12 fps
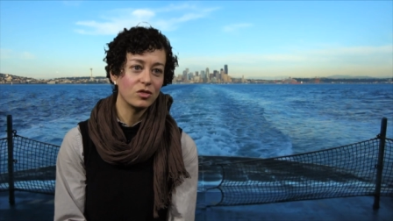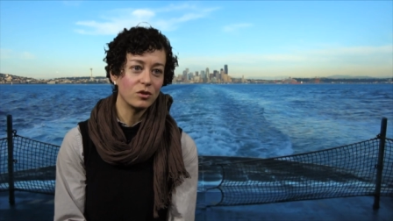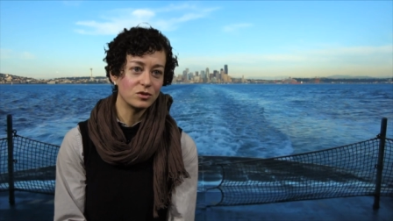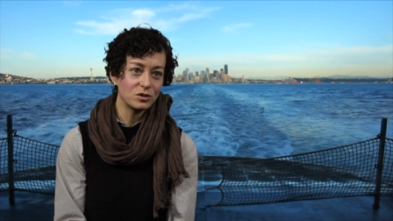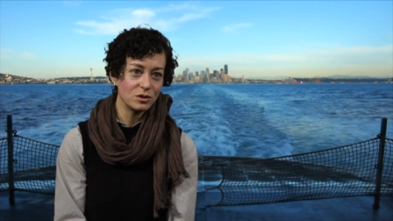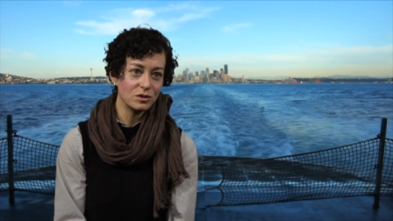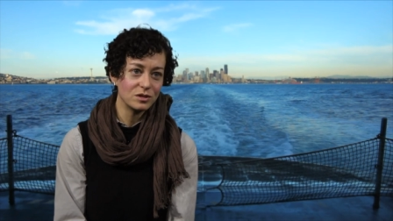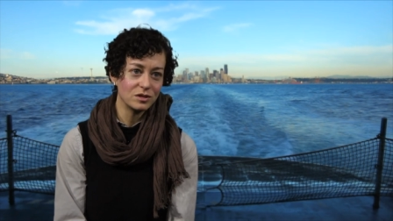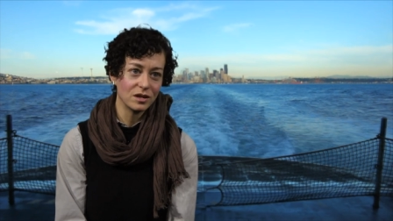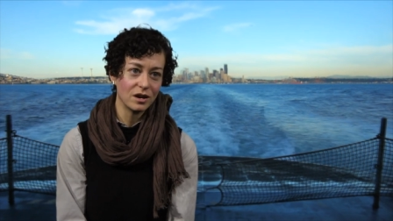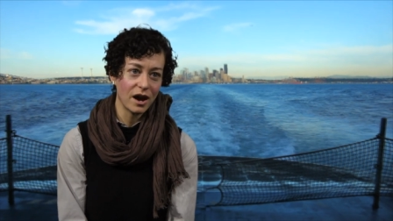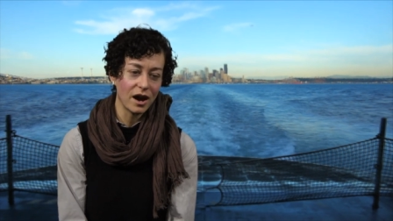the students
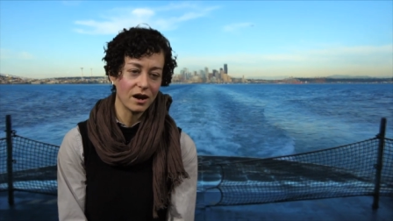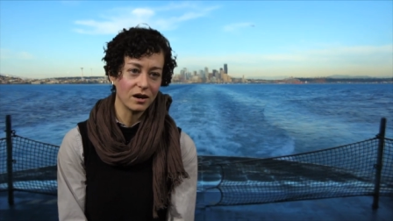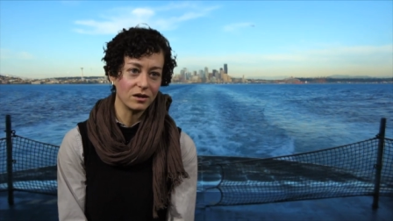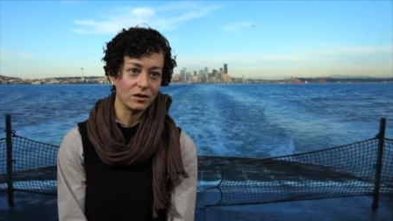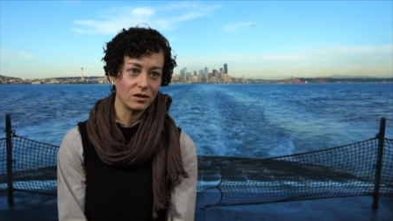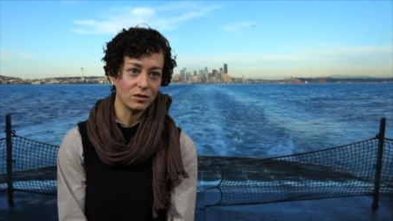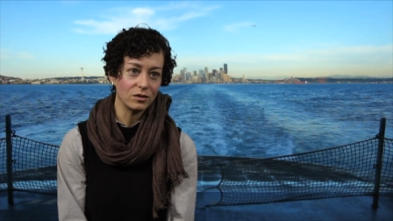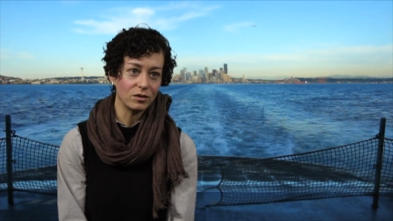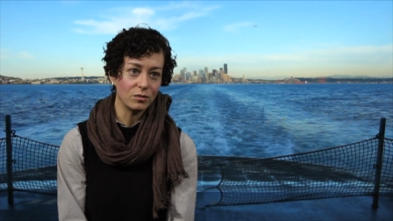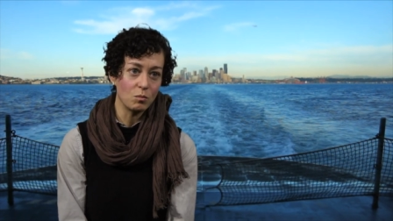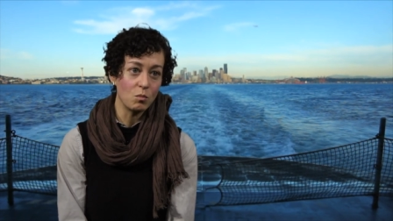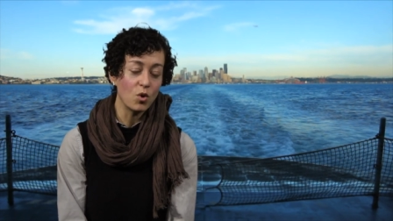that had
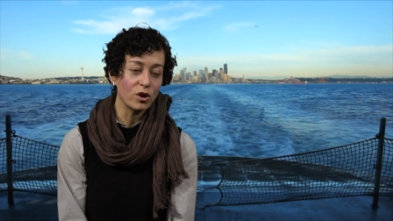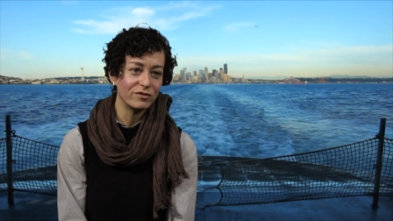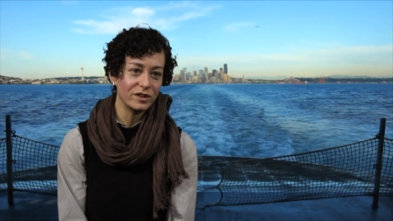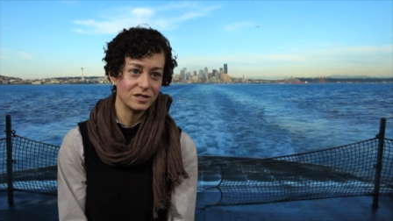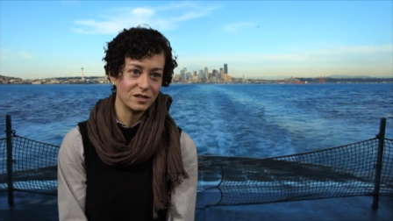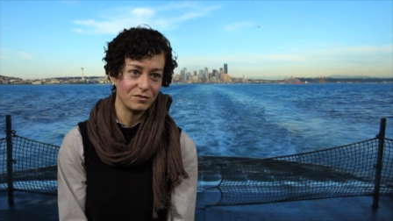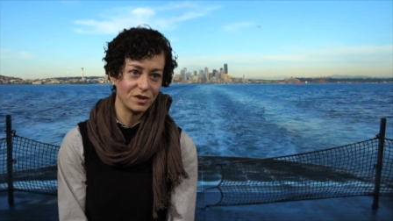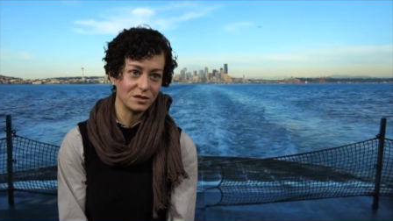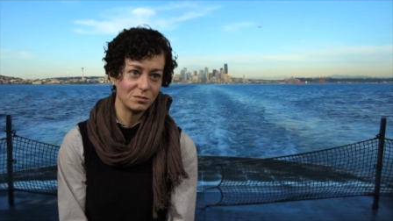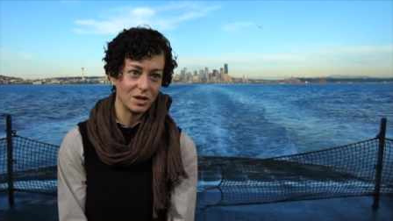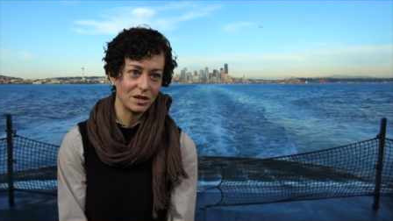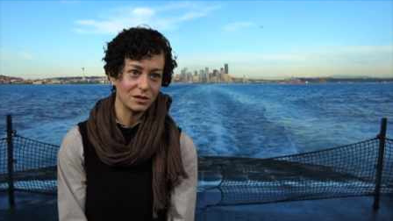more
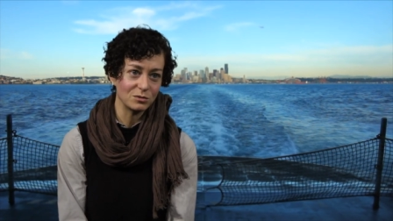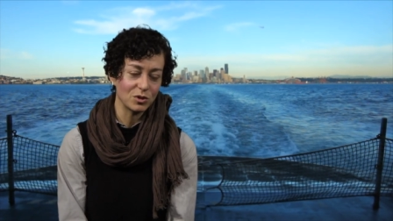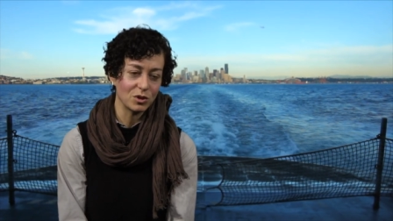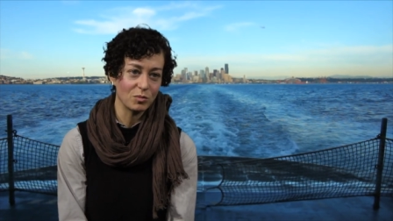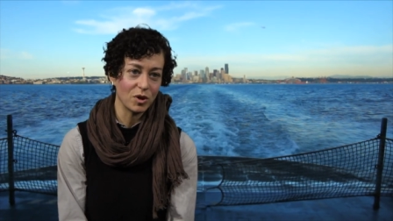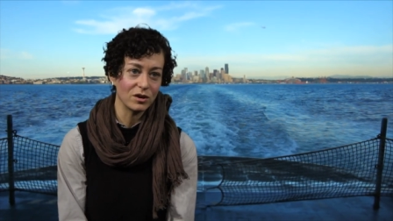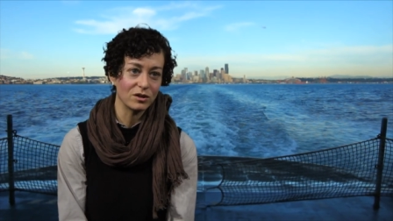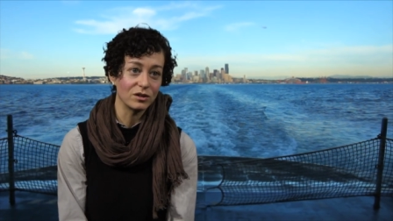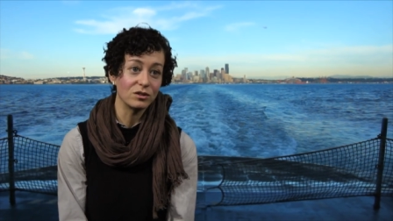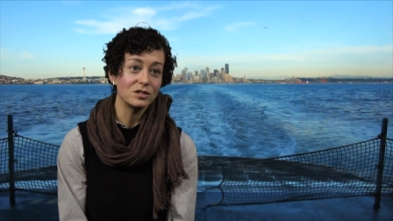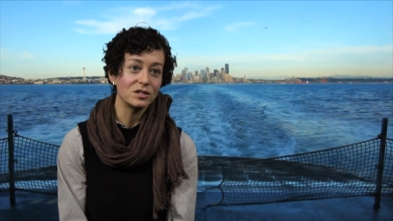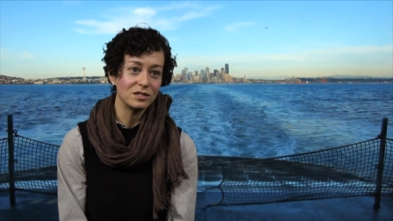face-to-face -face meetings with their
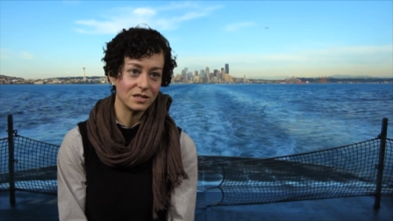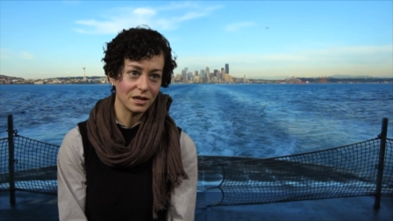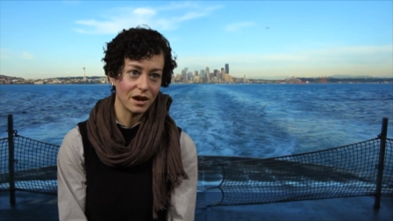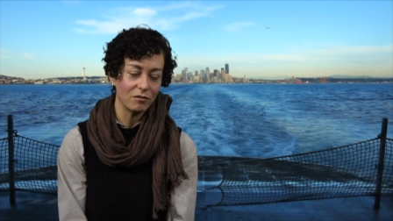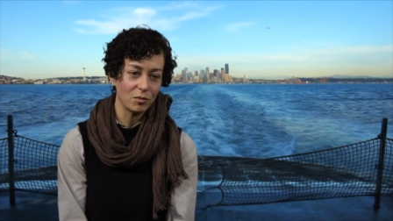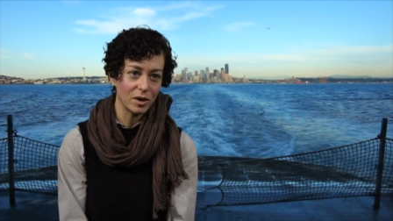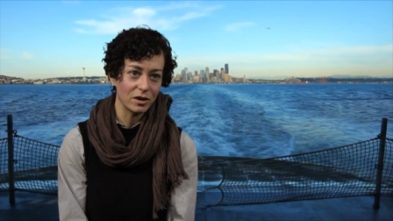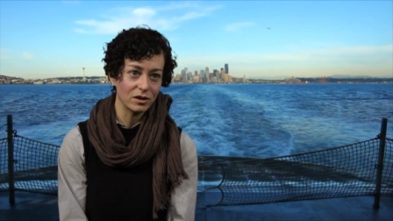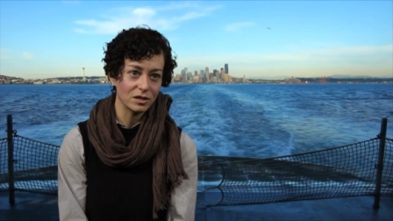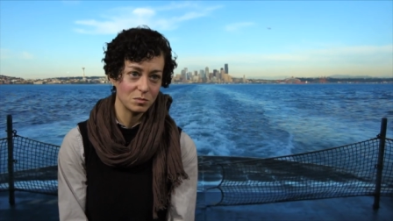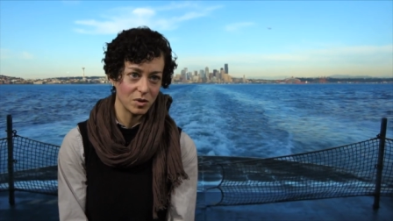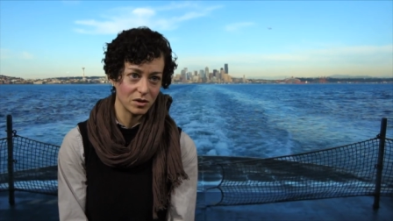partners did have a better
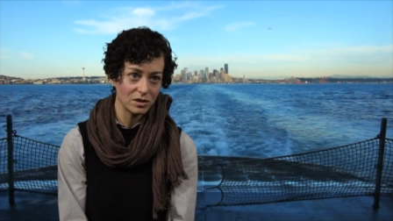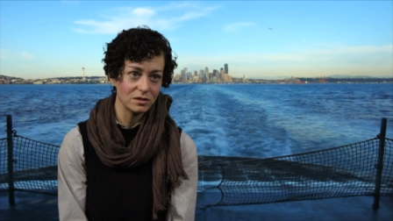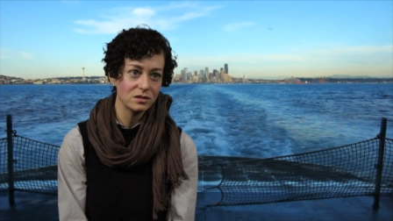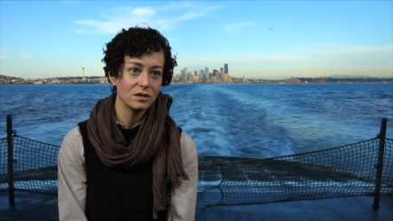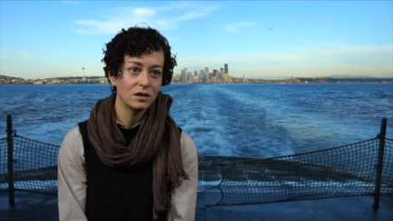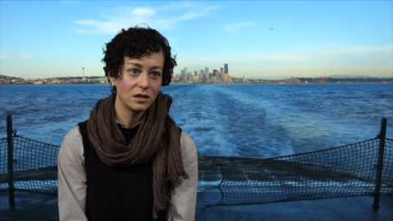experience.